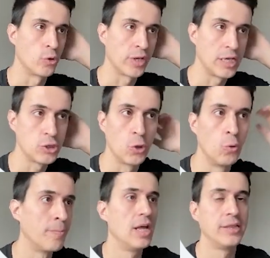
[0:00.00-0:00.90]
Okay,
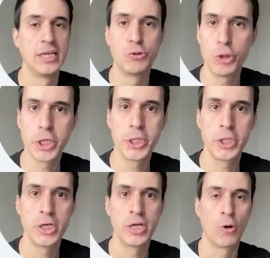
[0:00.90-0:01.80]
so the
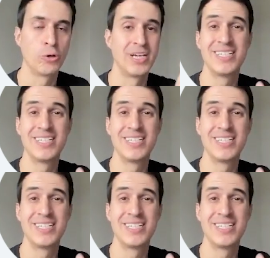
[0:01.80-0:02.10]
trigger or the